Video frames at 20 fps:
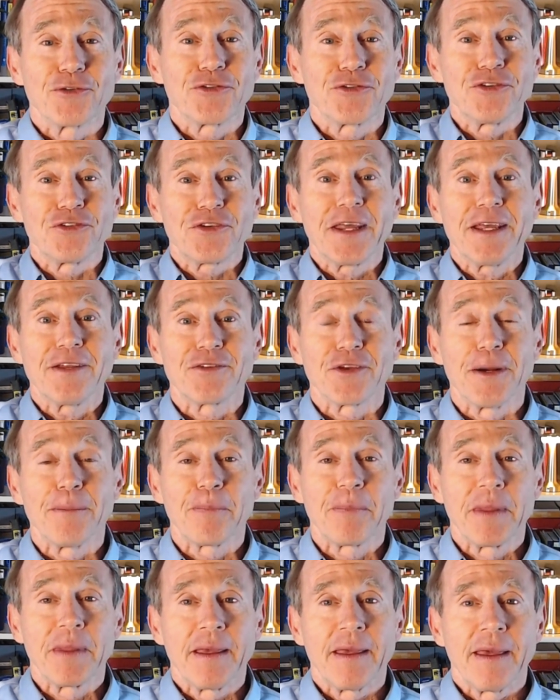she stands up,
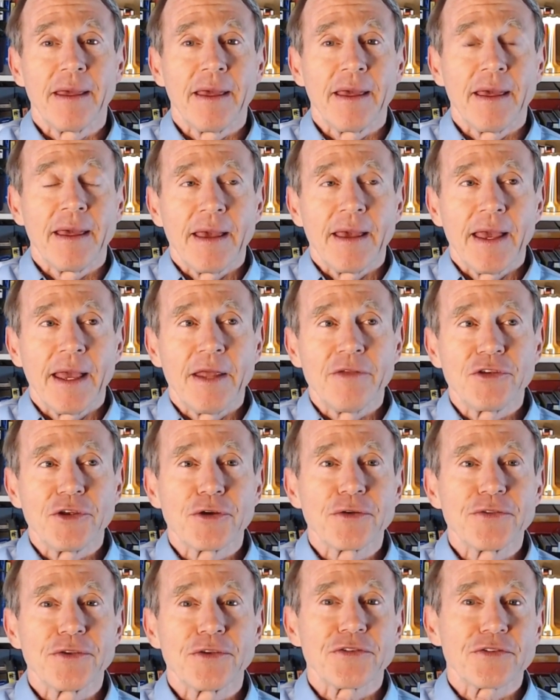and she
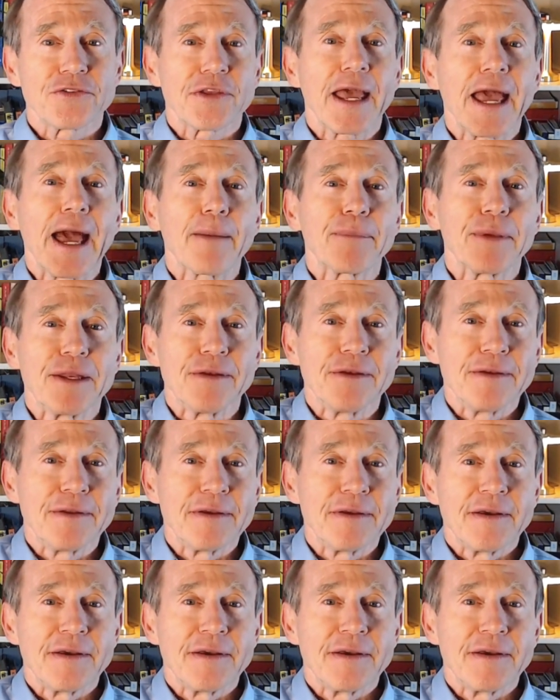heard this tapping